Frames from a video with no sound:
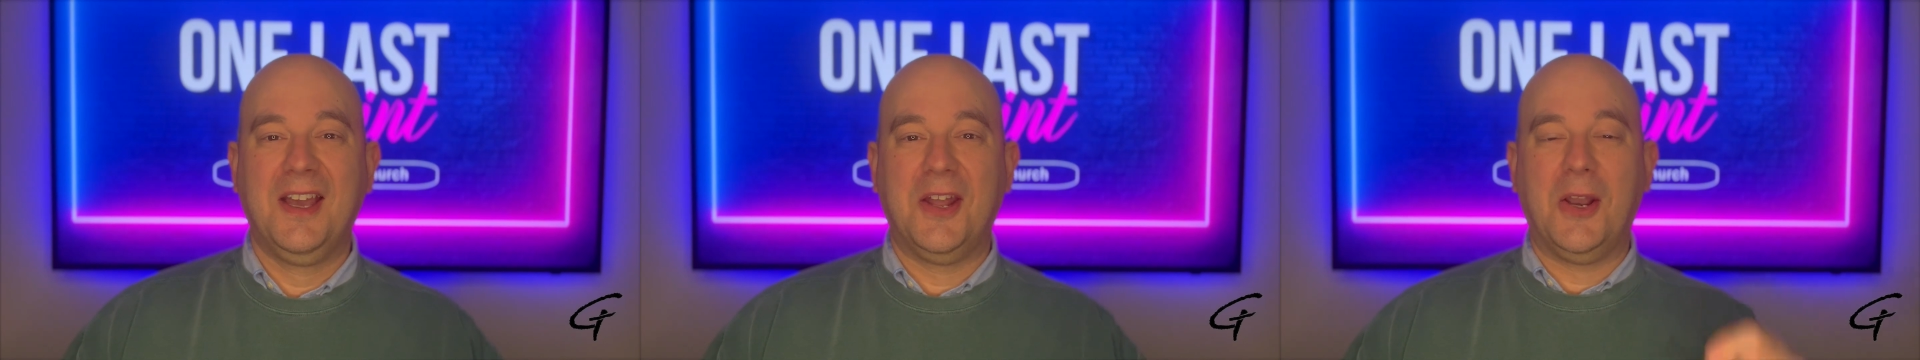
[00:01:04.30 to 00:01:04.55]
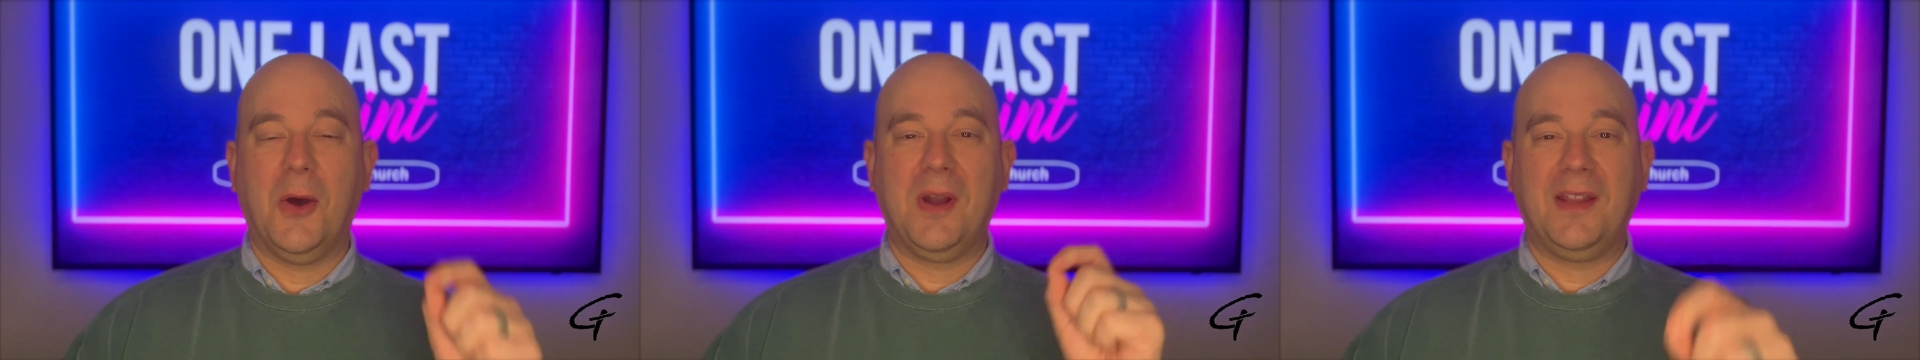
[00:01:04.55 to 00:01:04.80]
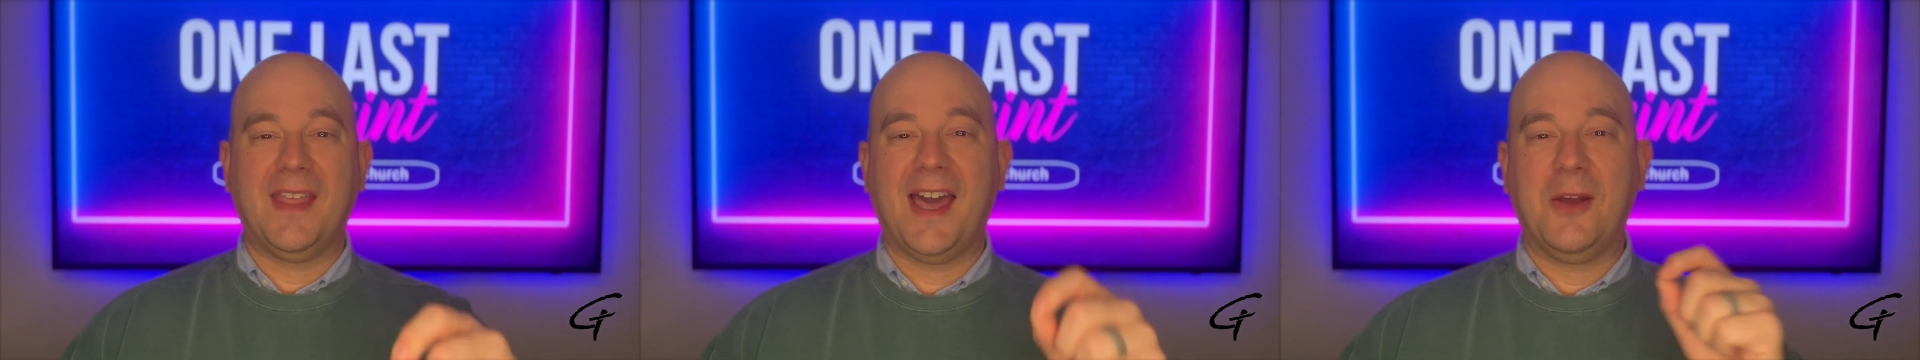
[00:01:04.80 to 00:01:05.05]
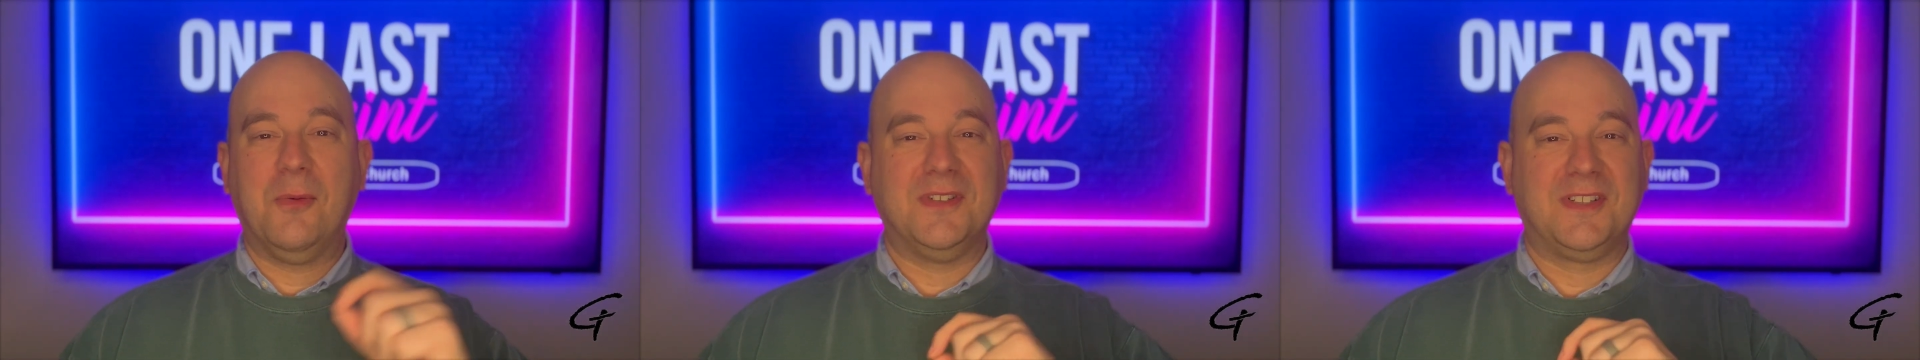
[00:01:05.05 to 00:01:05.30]
knowing that
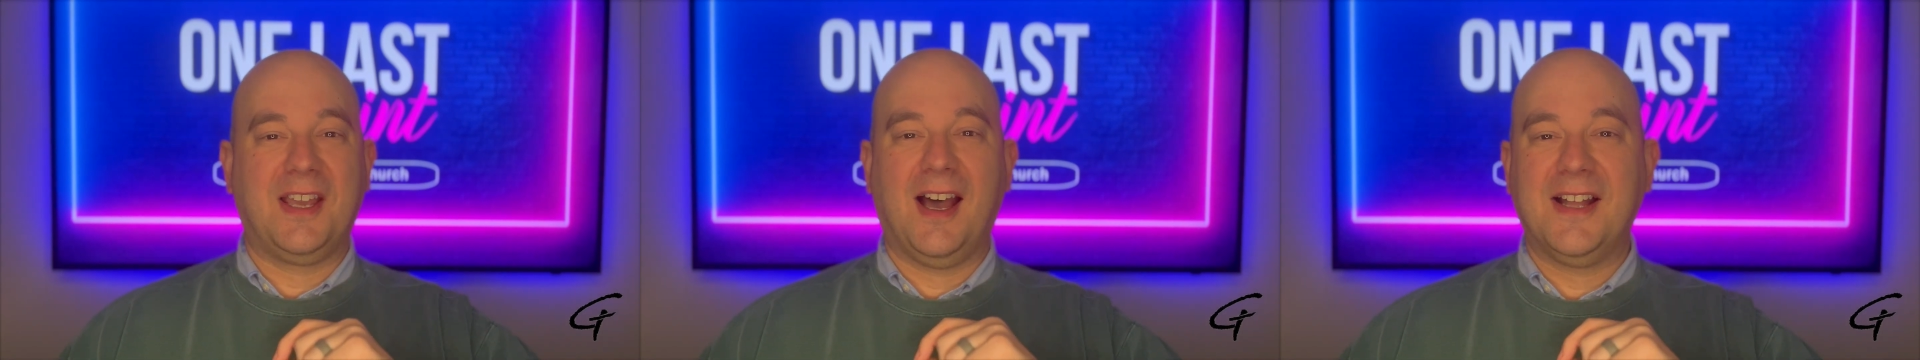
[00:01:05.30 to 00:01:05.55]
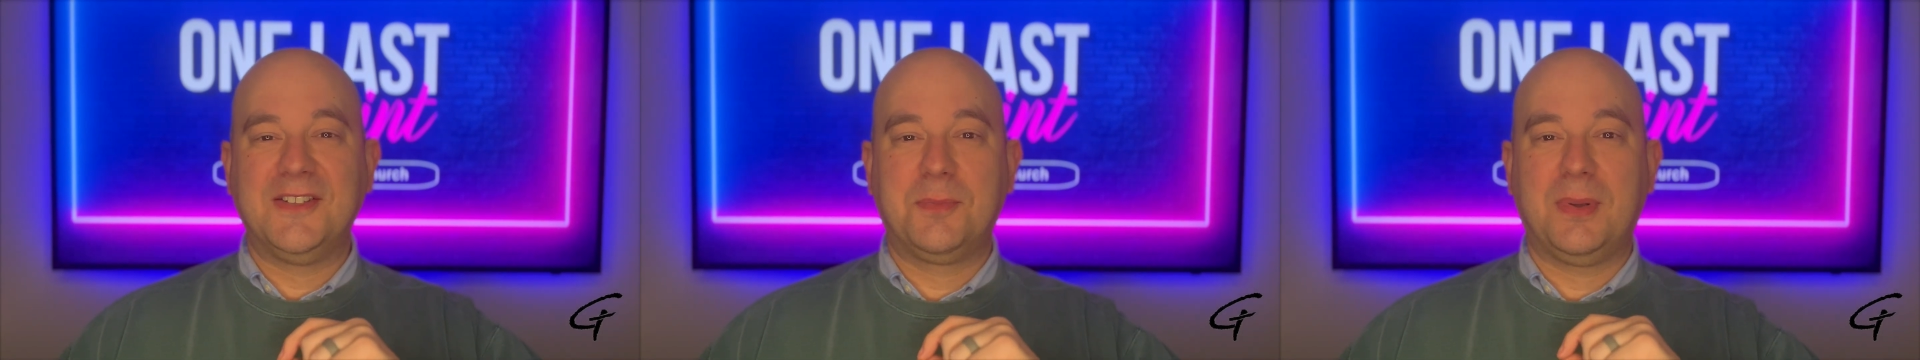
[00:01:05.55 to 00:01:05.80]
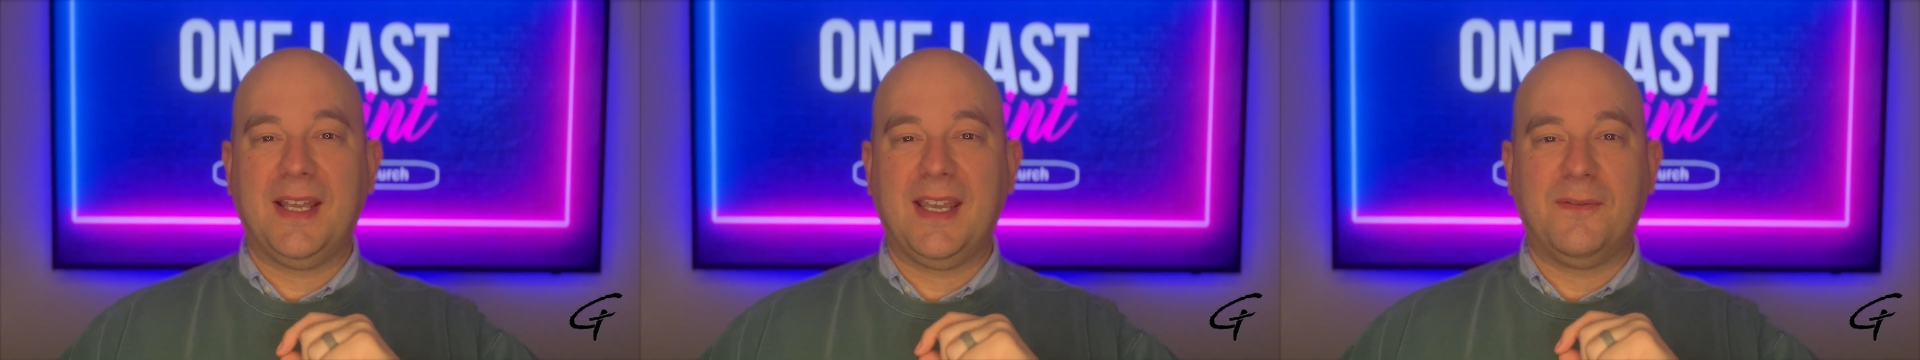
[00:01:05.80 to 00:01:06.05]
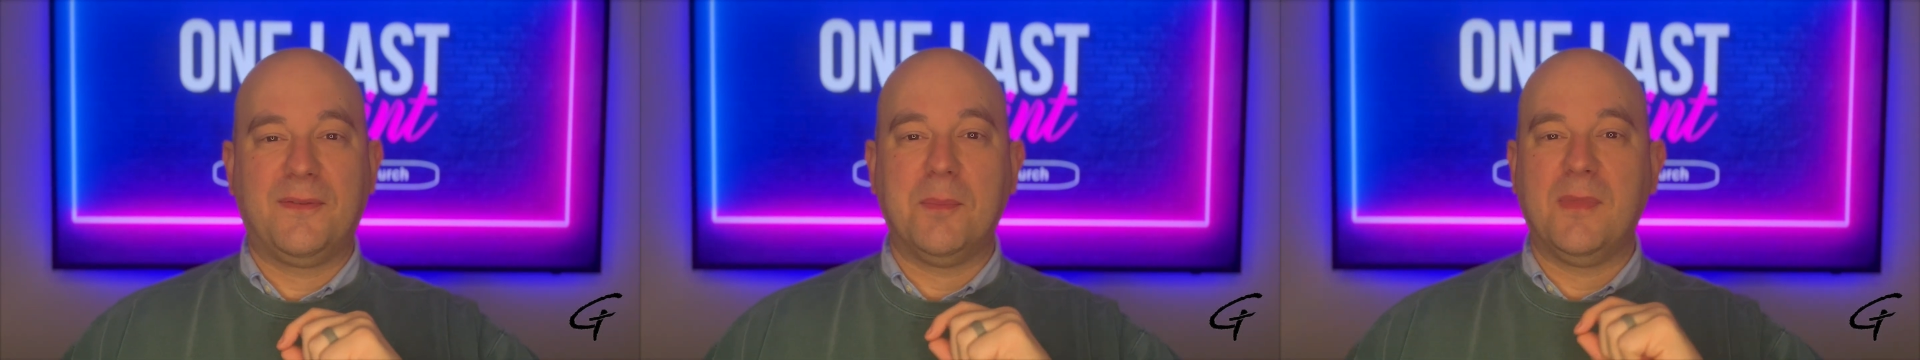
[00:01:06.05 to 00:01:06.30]
it was God's
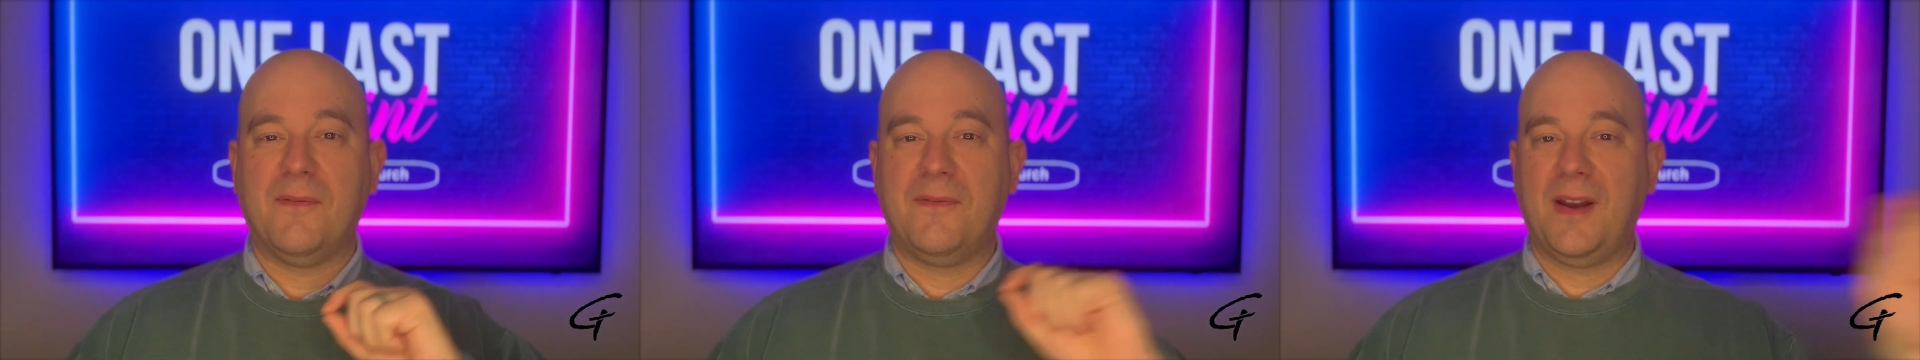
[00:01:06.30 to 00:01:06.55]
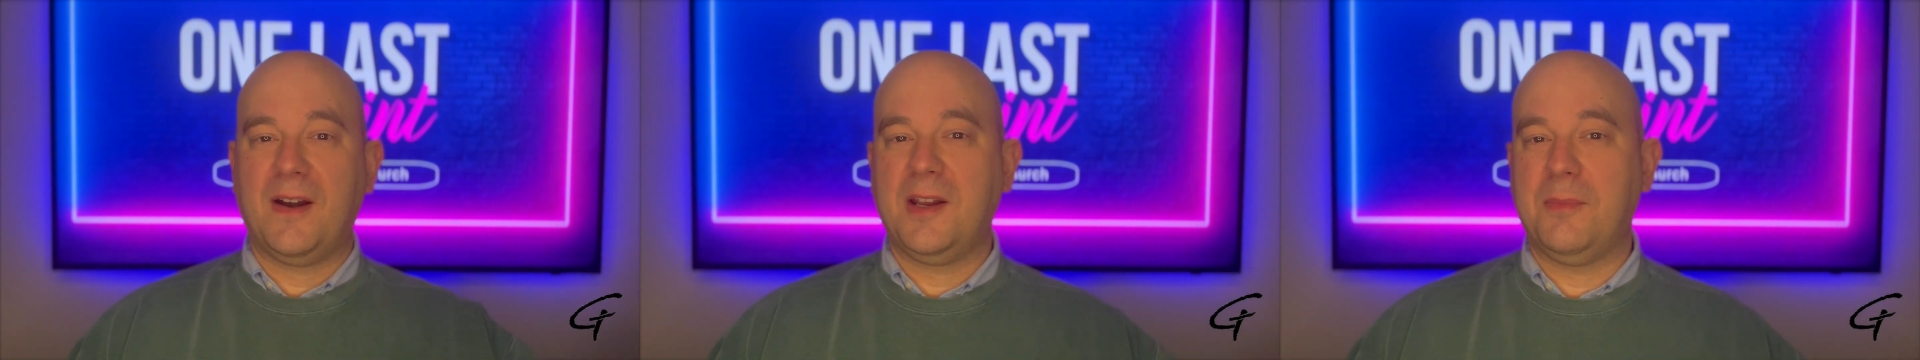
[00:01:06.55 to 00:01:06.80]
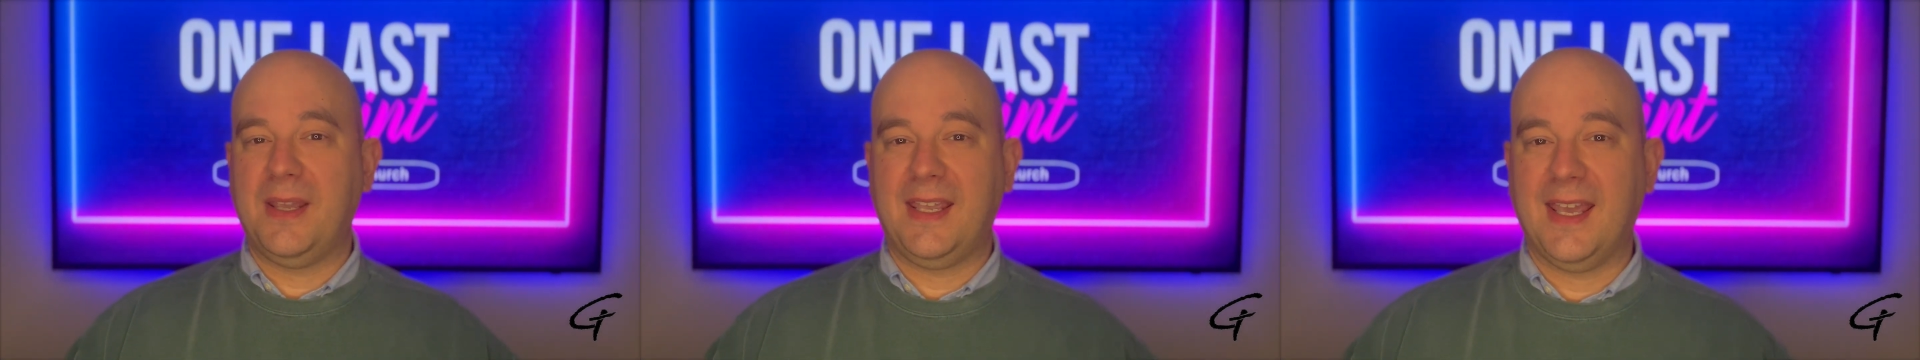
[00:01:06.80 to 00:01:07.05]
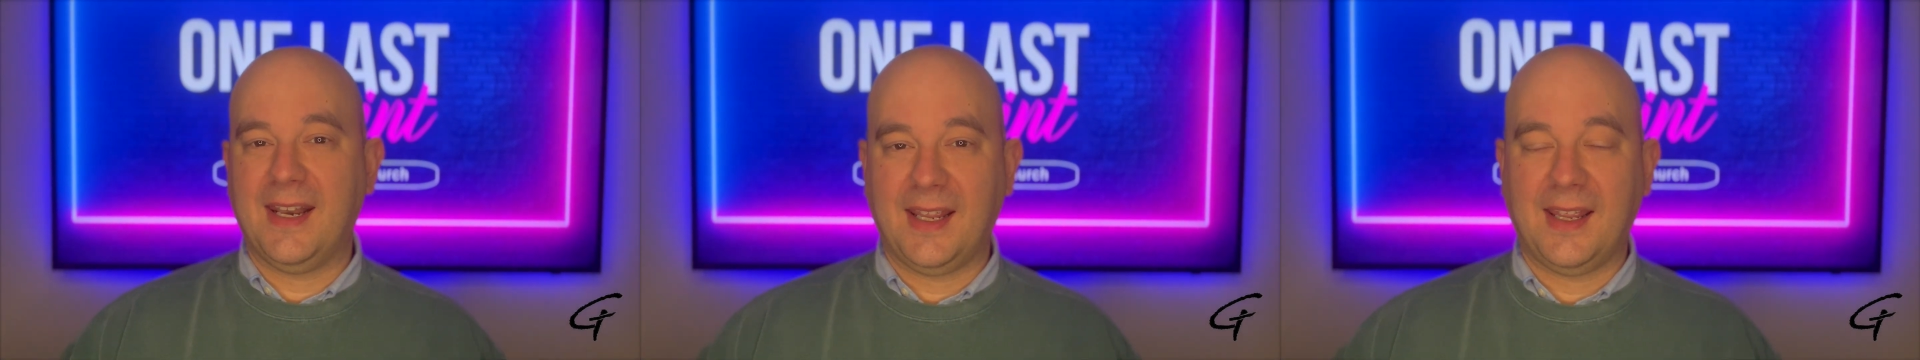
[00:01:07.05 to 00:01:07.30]
plan from the very
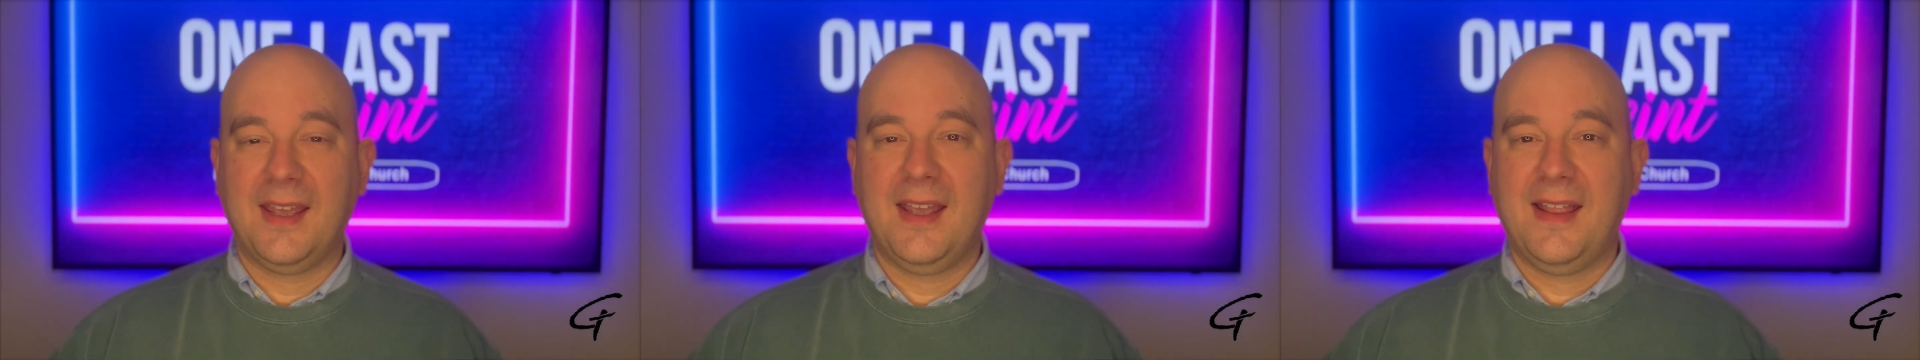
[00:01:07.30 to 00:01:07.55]
beginning